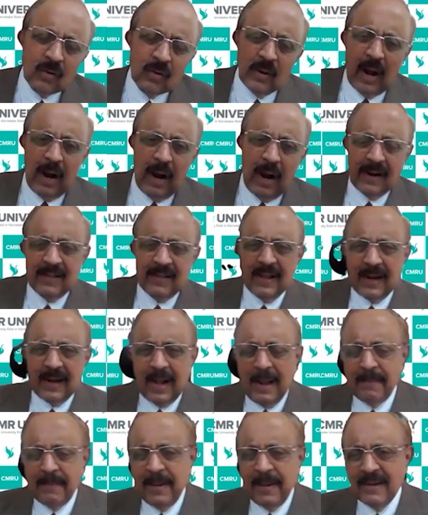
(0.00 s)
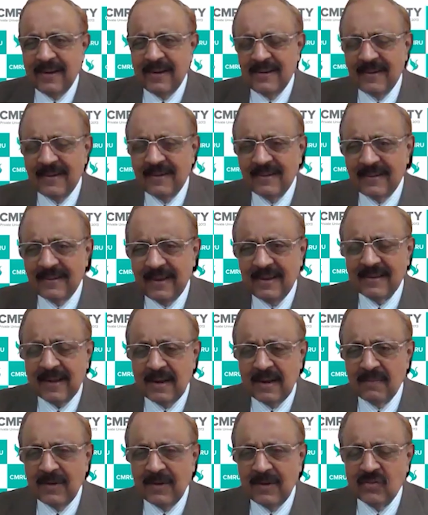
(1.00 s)
So under the climate
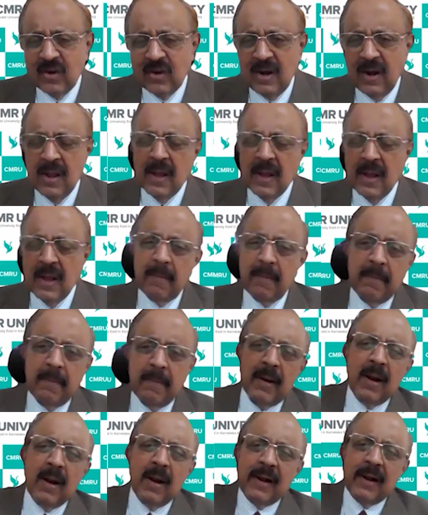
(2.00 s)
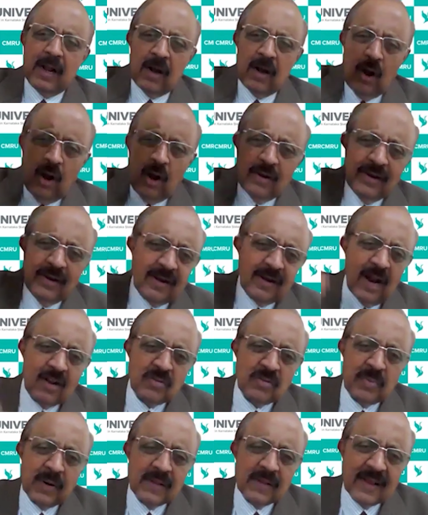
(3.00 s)
change convention, remember, technology
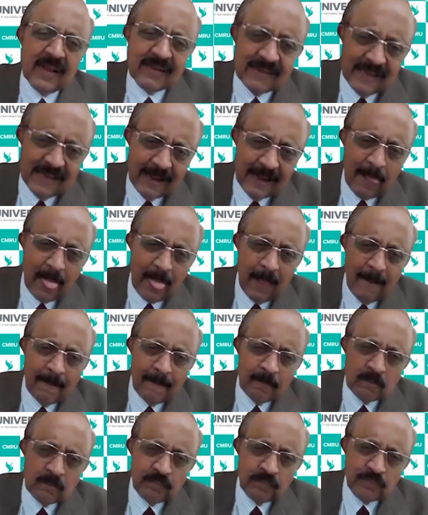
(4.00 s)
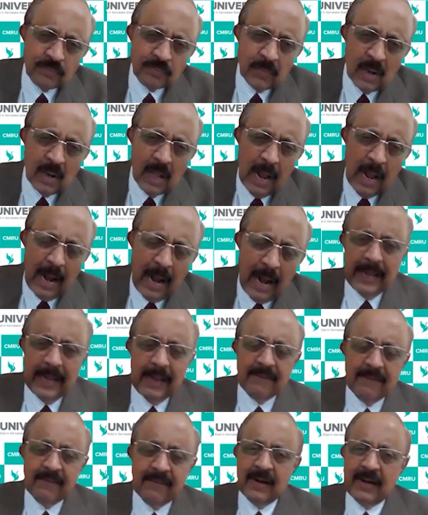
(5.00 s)
transfer, they say.
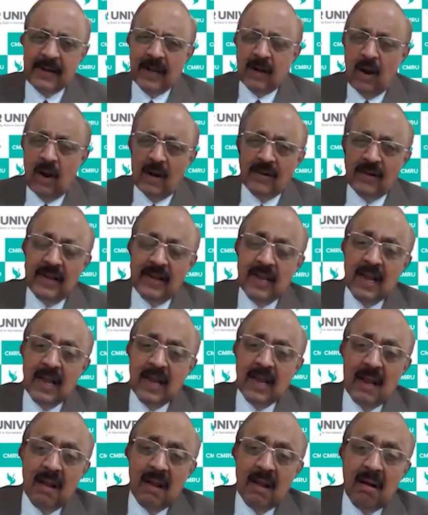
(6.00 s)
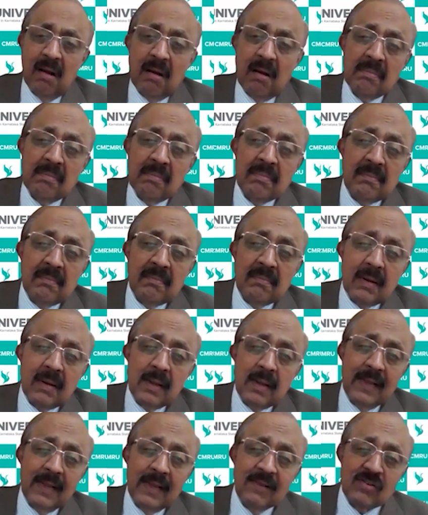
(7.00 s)
And if the technology
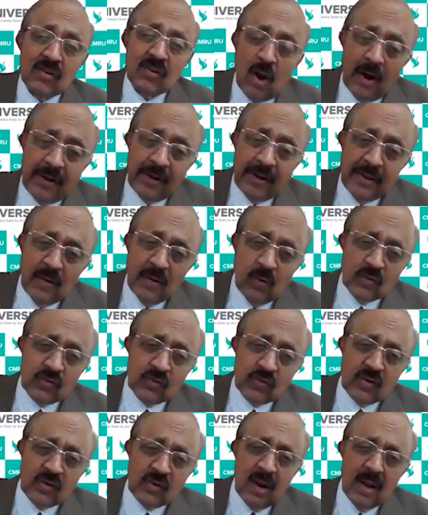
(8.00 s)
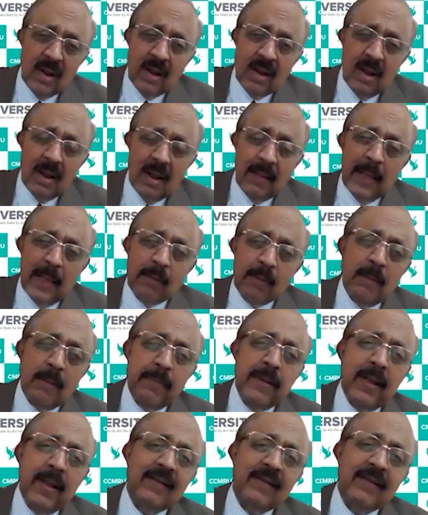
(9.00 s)
is not used, there
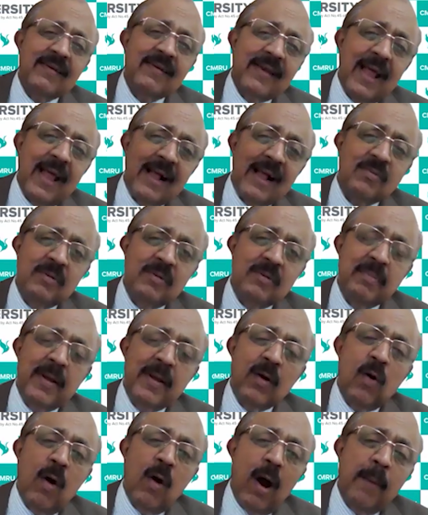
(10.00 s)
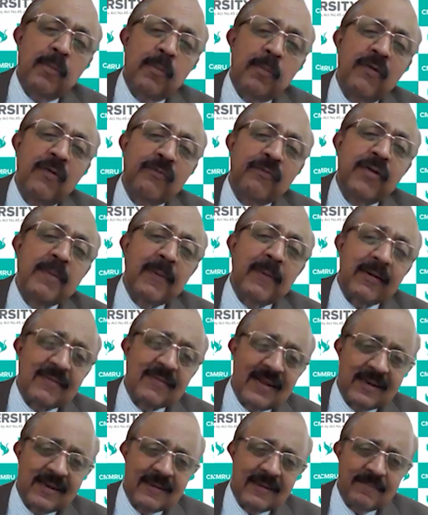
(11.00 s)
will be a tax which may go up to
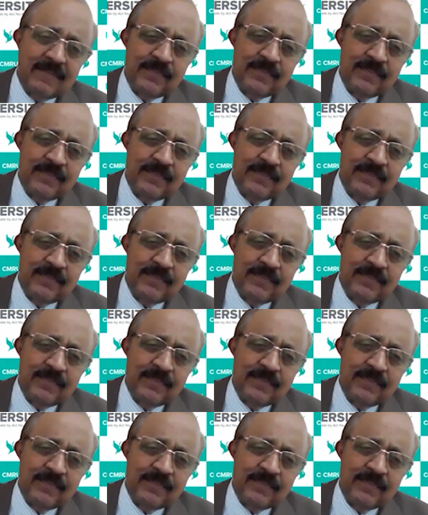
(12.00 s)
50%.